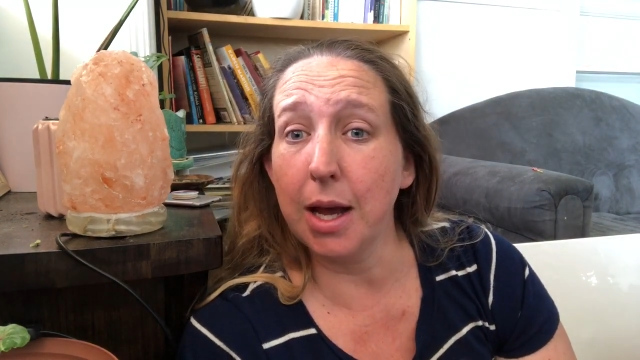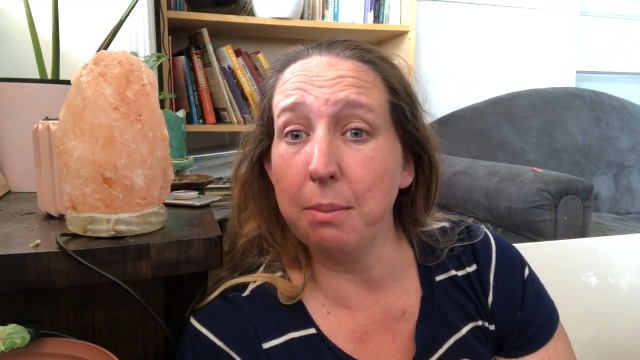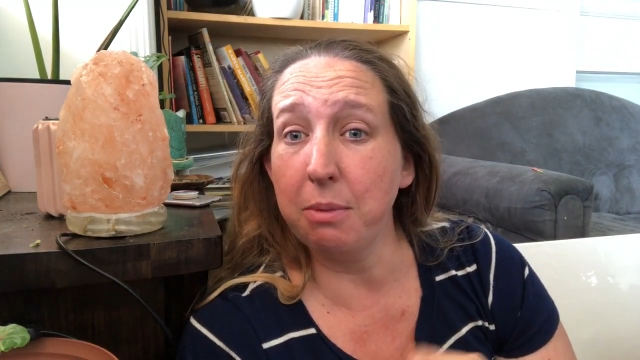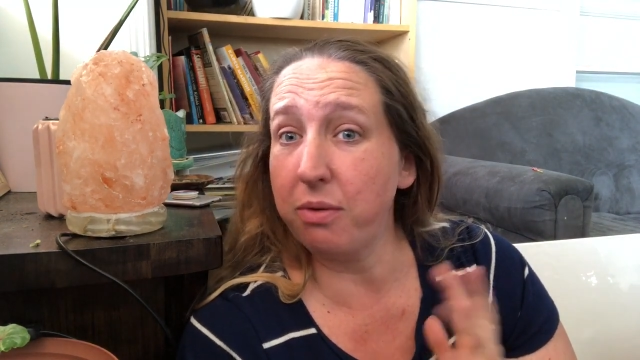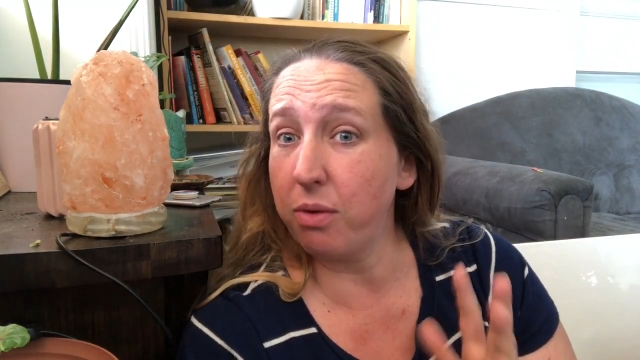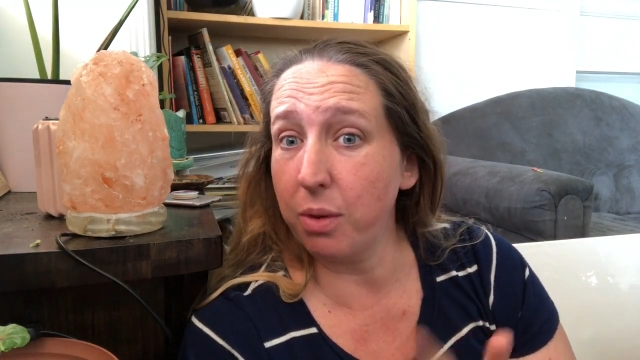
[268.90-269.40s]

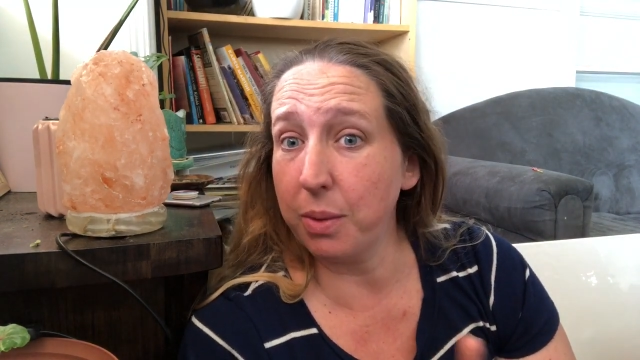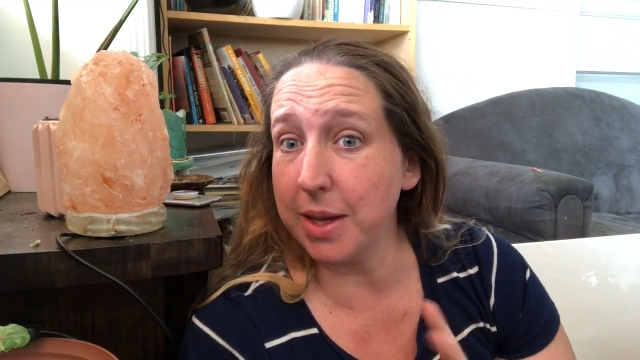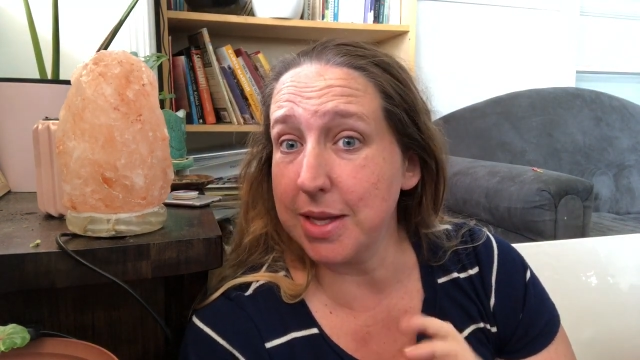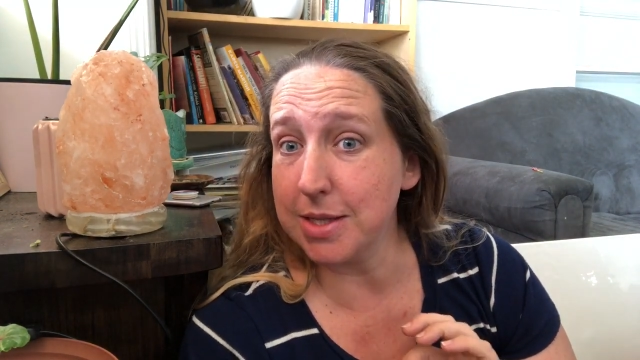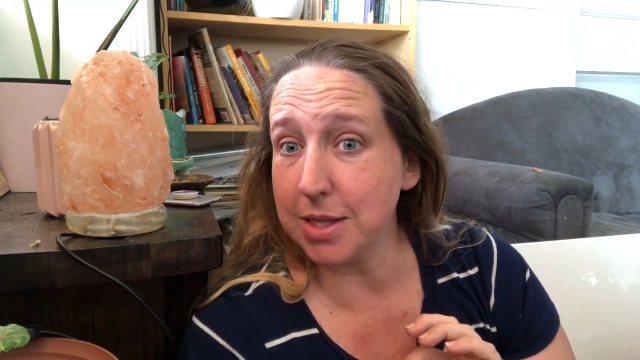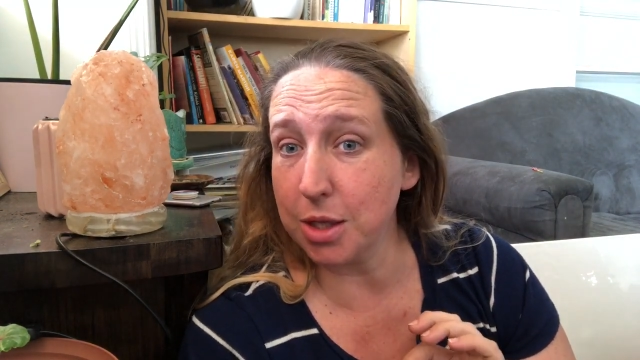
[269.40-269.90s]
before we
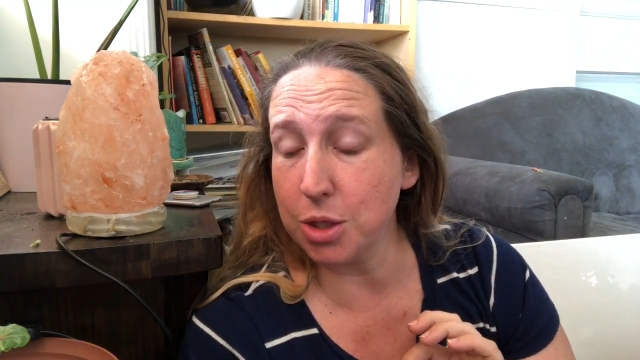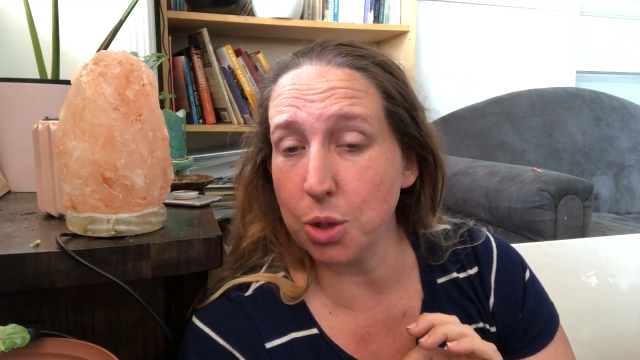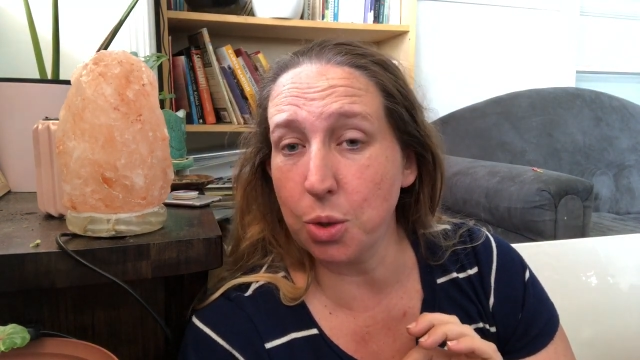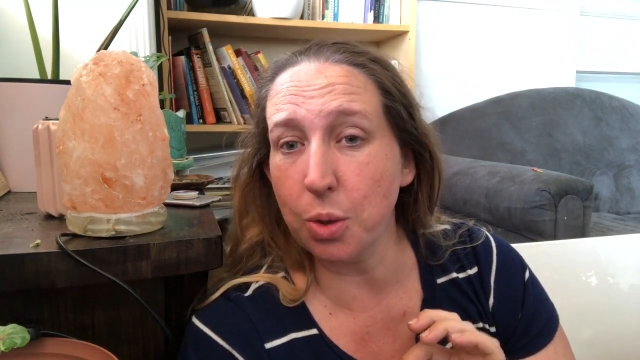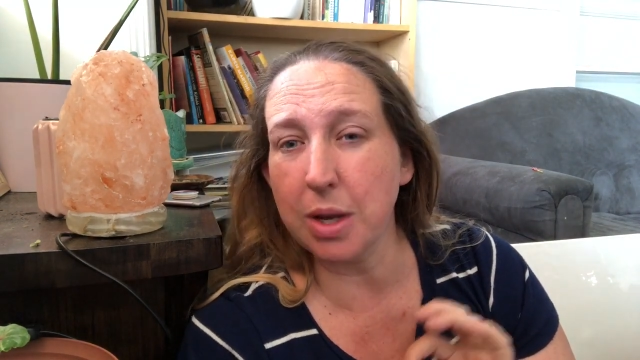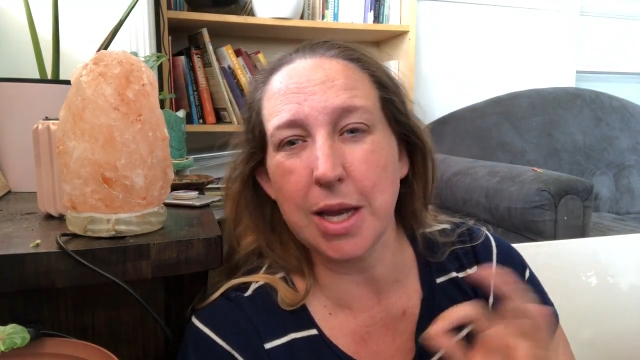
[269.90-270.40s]
can start to
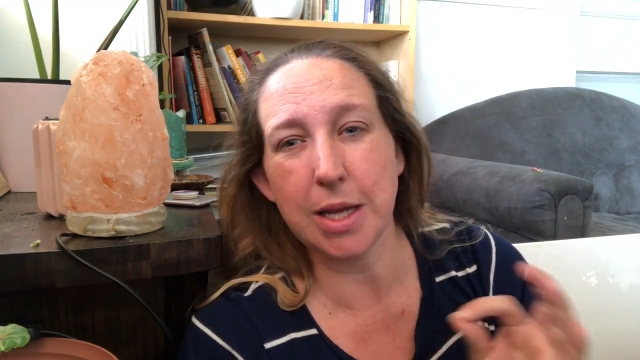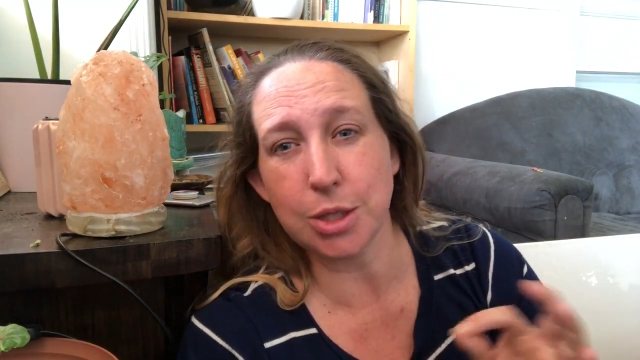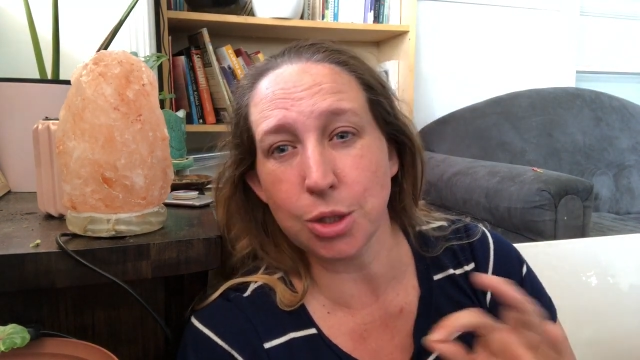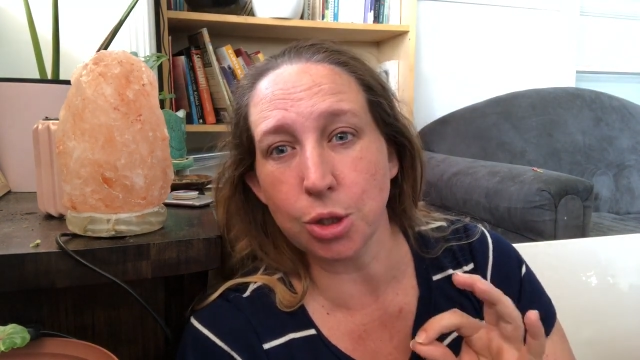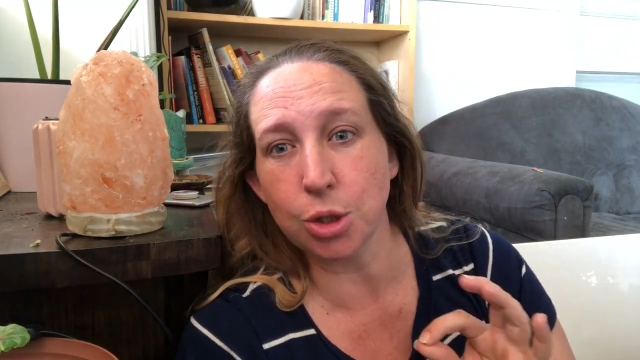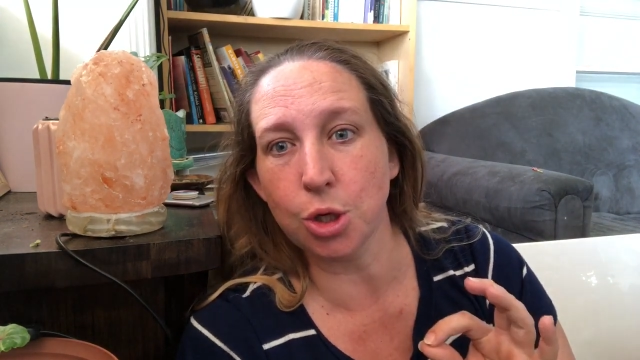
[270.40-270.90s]
cook. It's
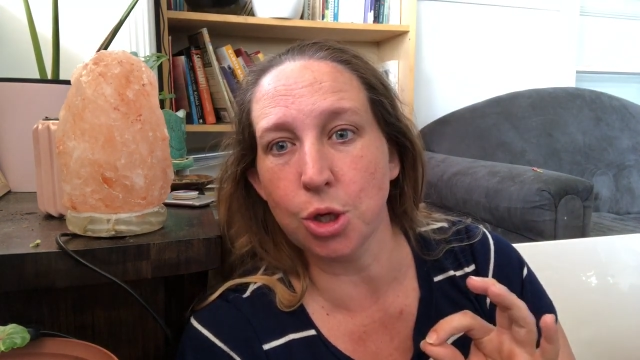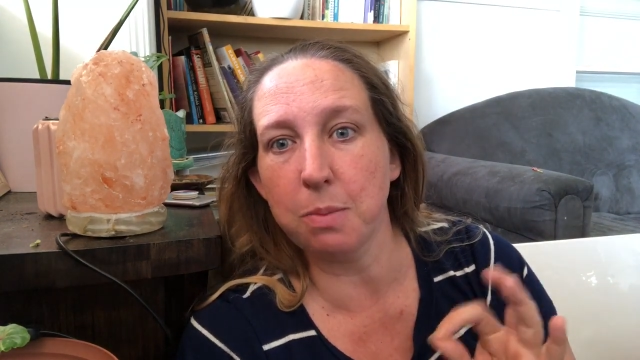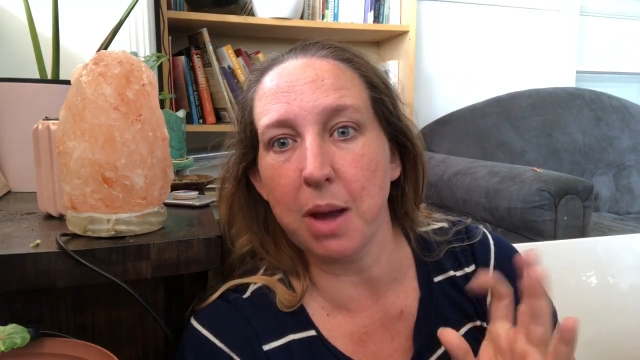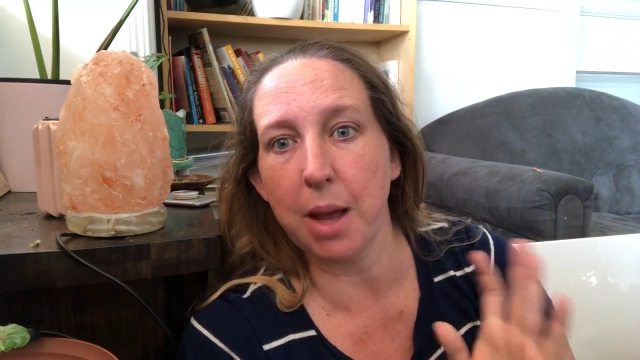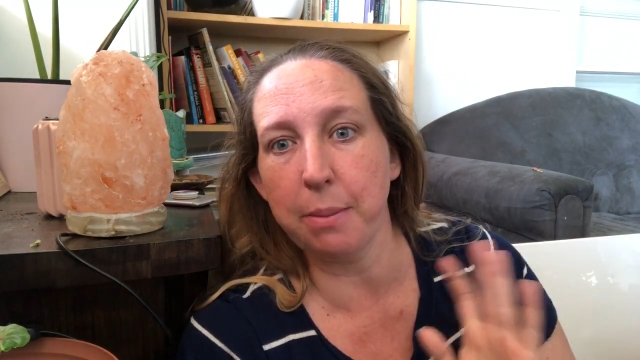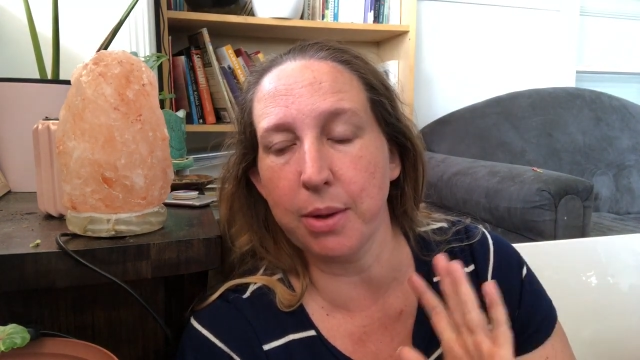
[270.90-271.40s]
not too
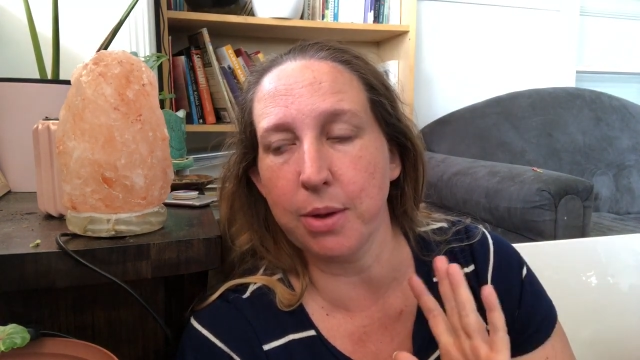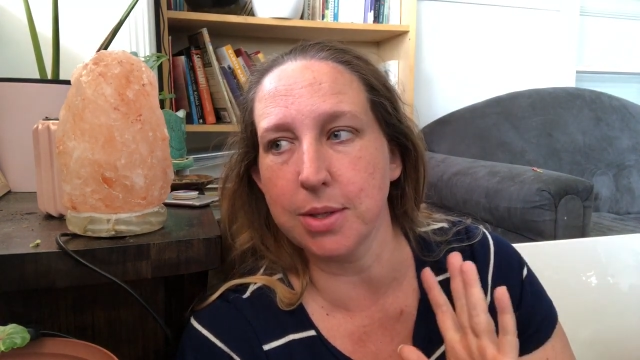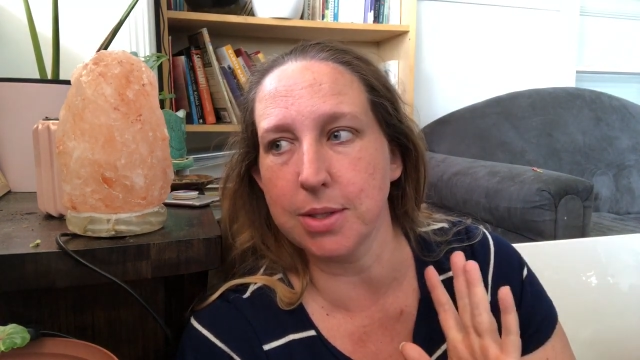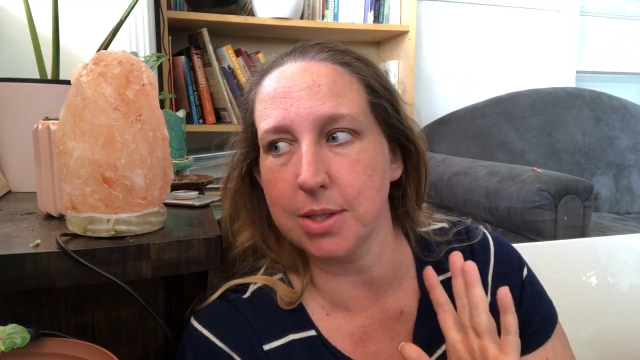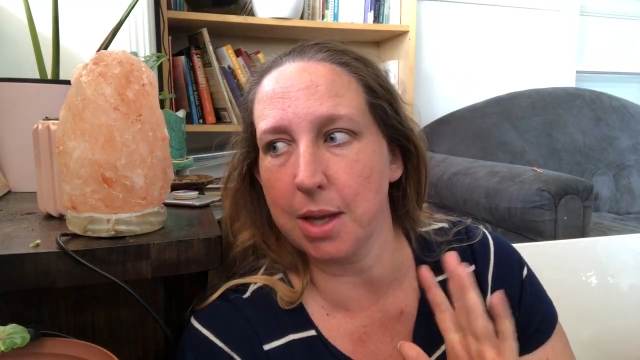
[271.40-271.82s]
bad because